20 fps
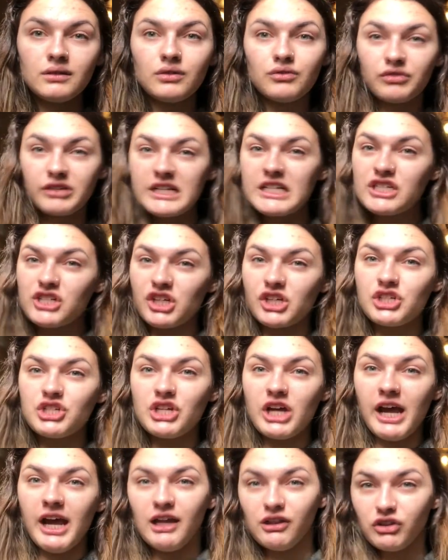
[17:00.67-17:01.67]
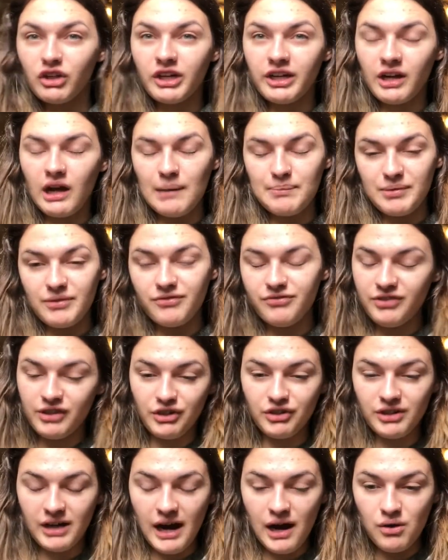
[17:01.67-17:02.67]
research it and look it up and
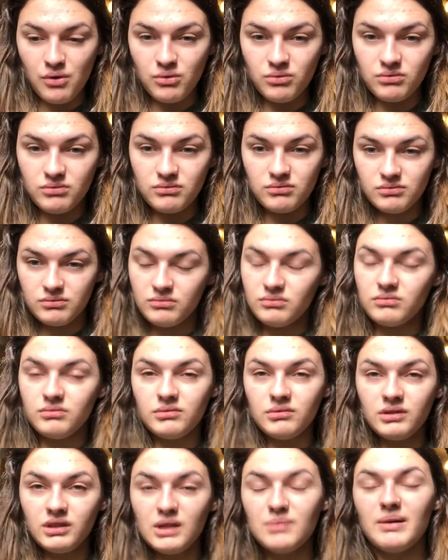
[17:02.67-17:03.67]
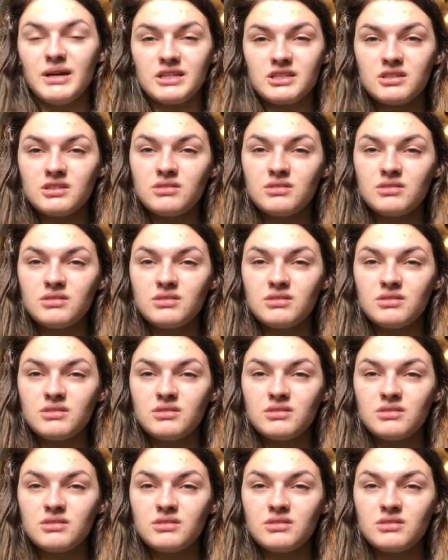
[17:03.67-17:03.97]
figure out the best